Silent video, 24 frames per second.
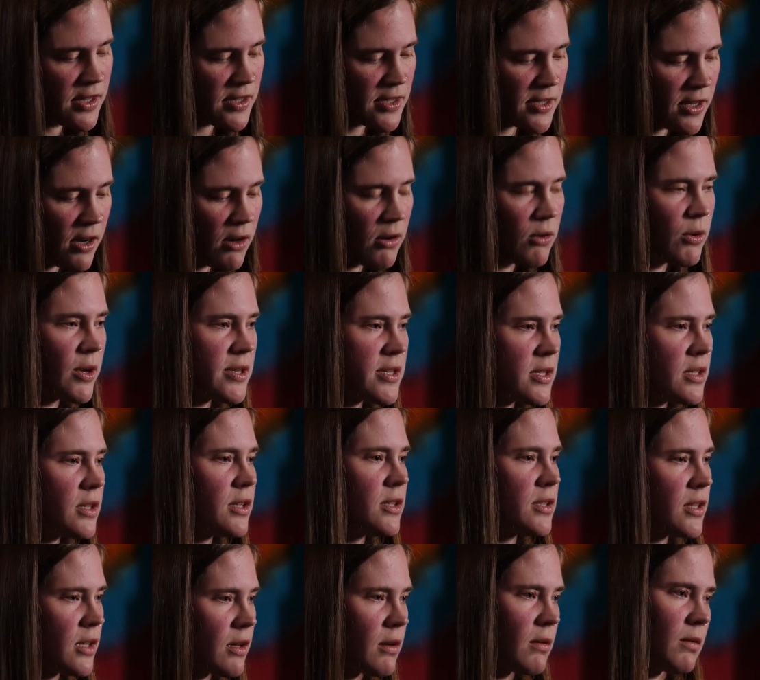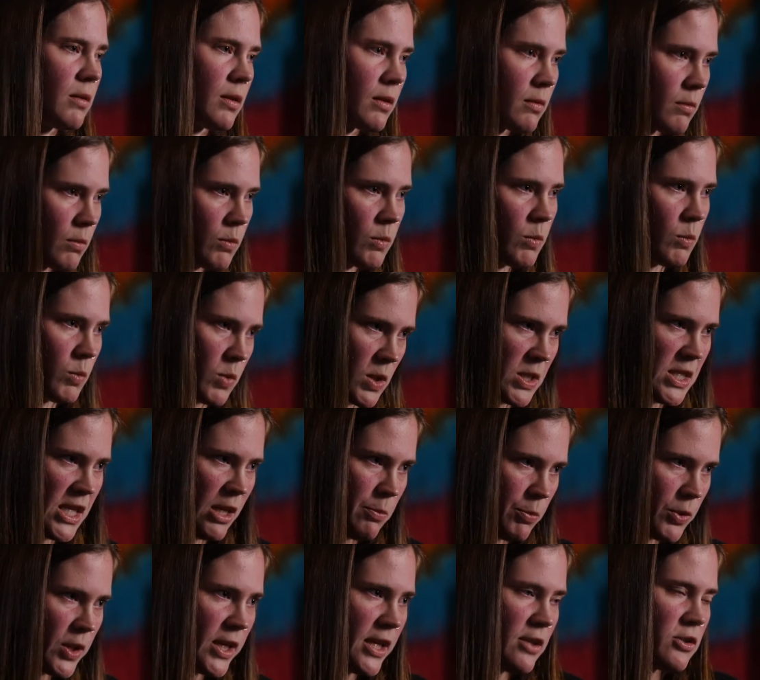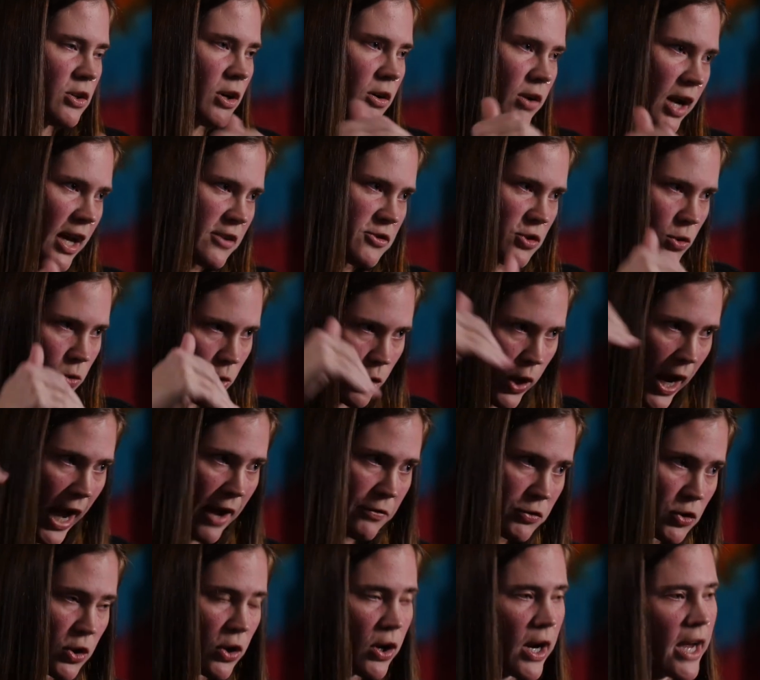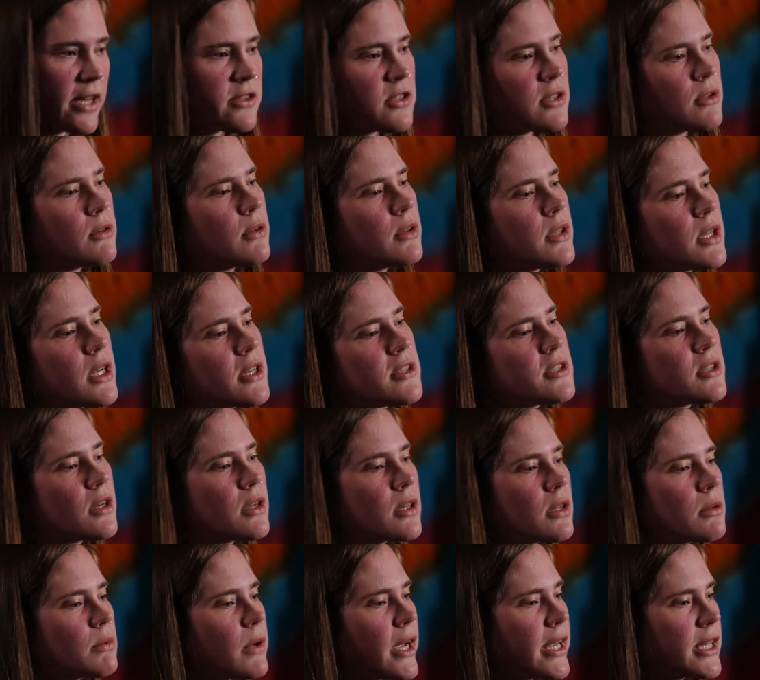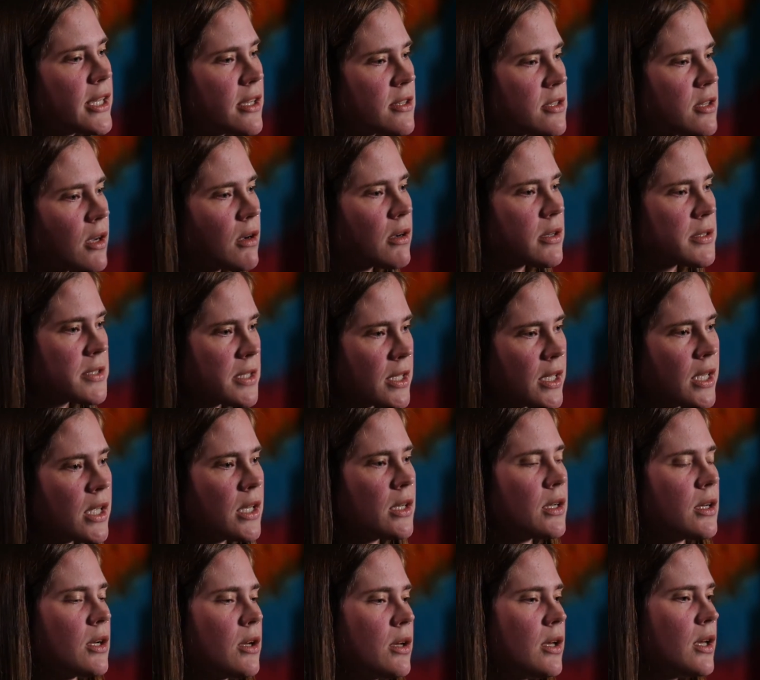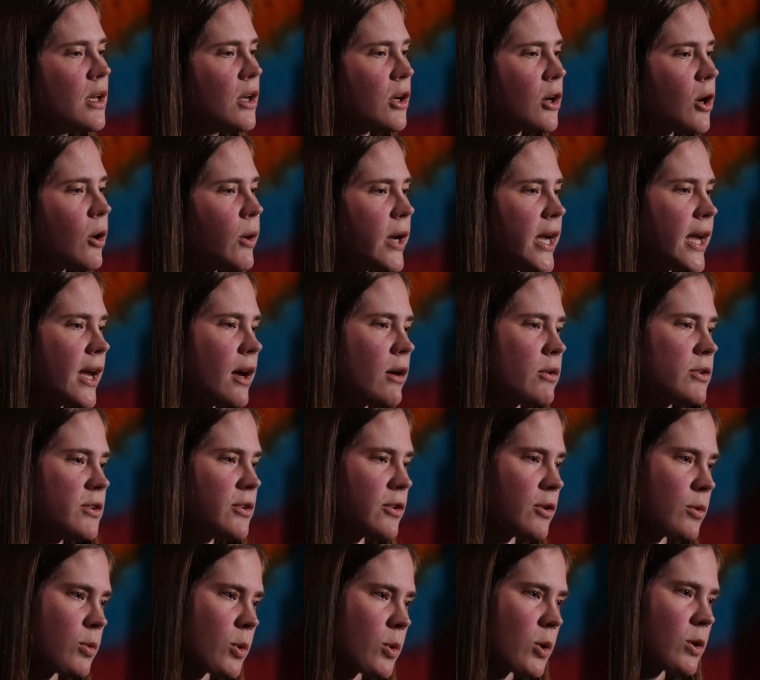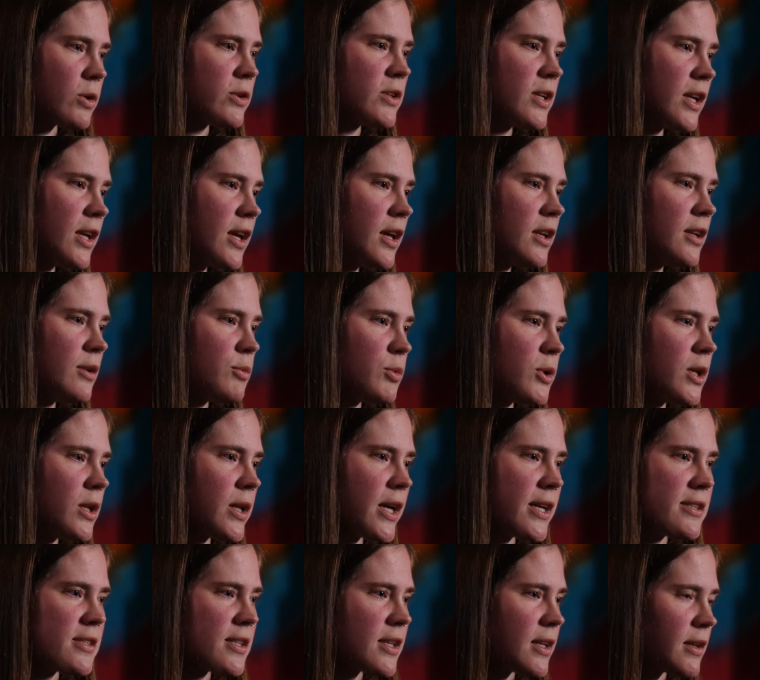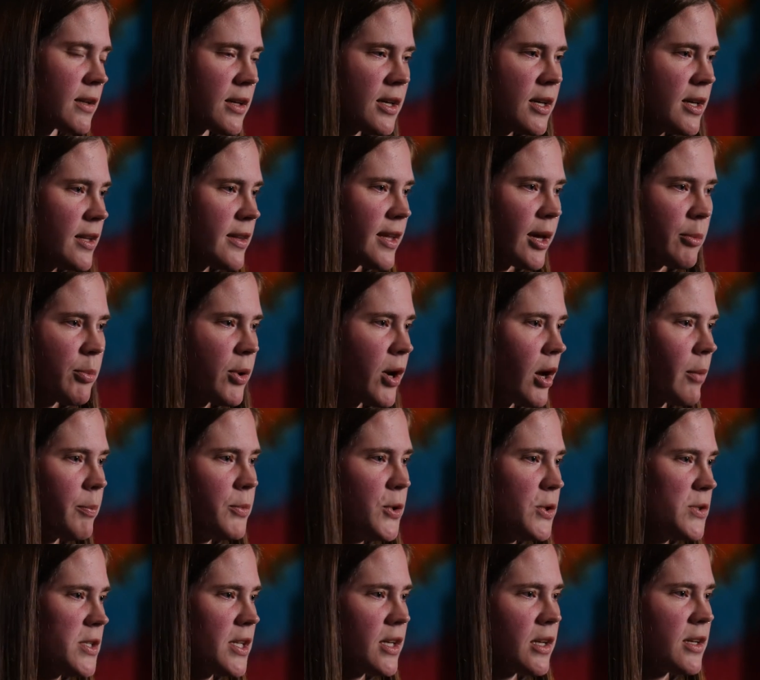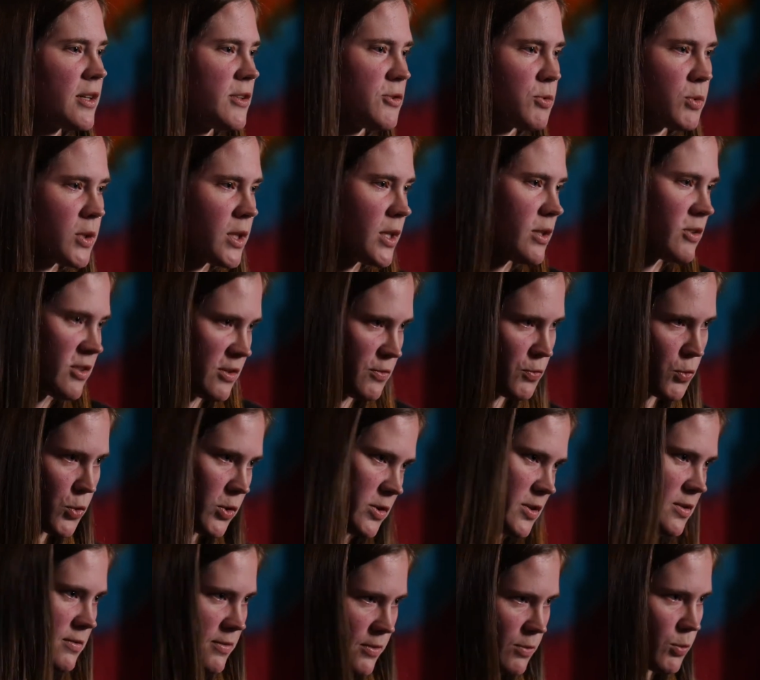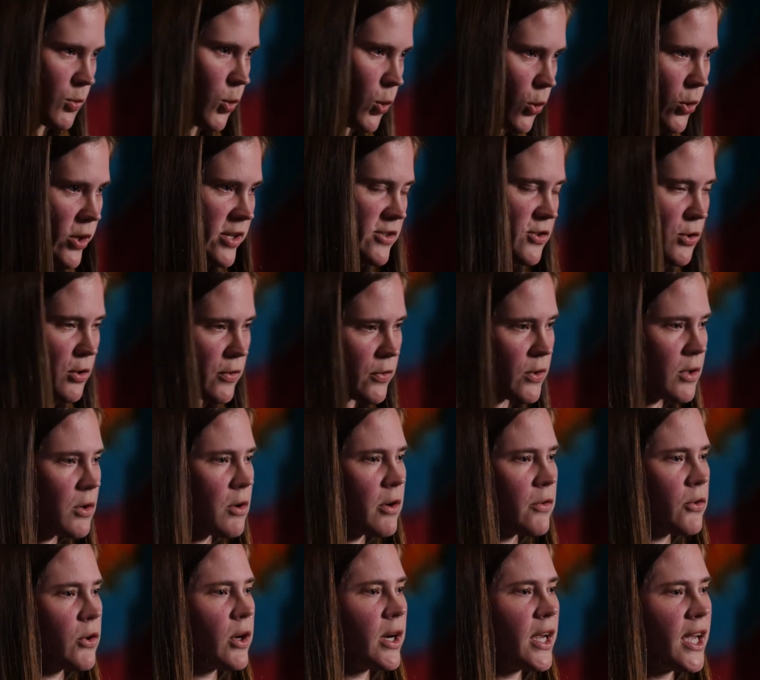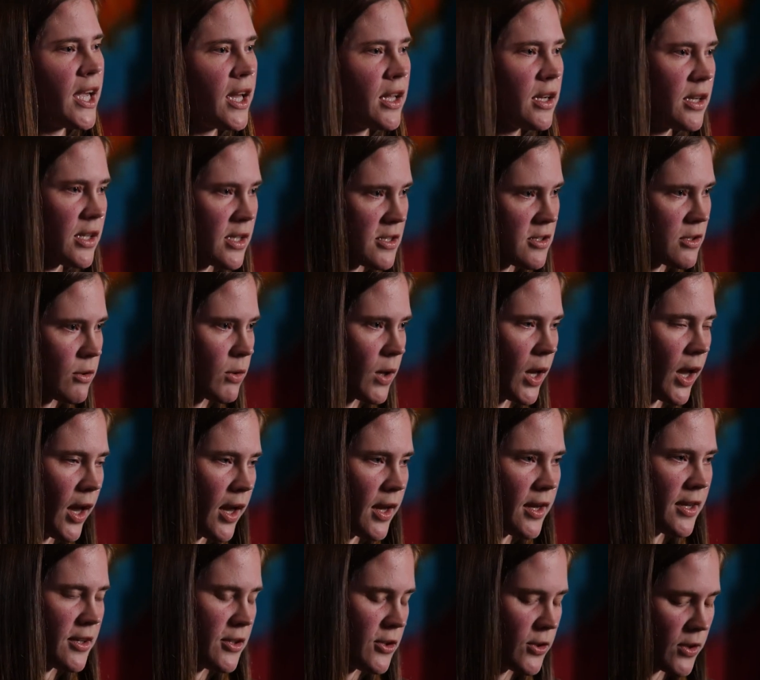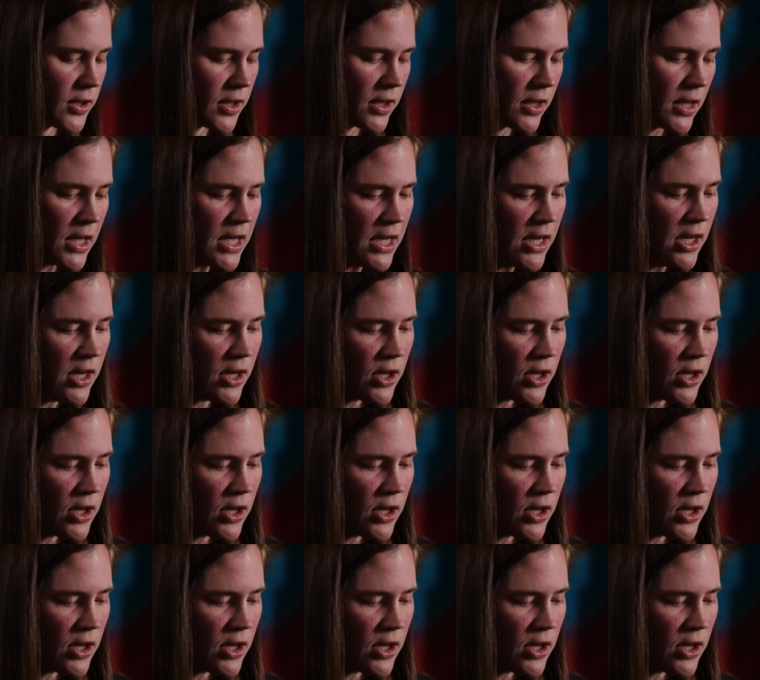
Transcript: So it wasn't until deeply into grad school or after grad school that I started writing songs again and going out into the world again and realizing that pop music is really just four chords over and over again, and it's okay, and you can